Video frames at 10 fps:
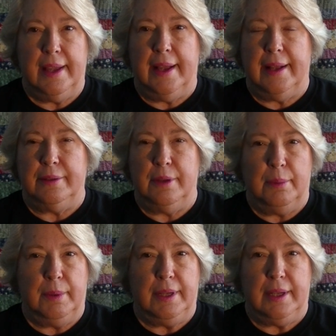and no
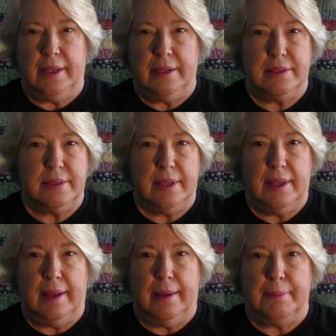one is
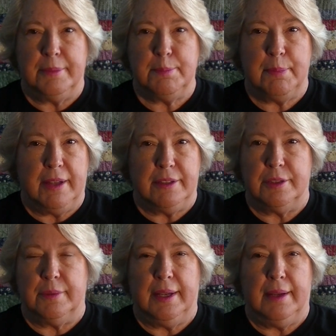
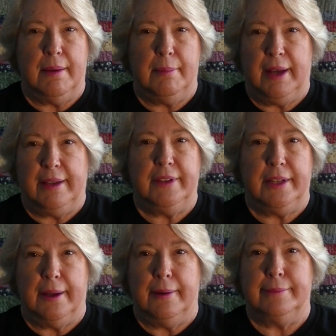sponsoring my
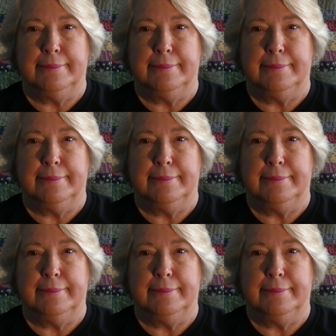video.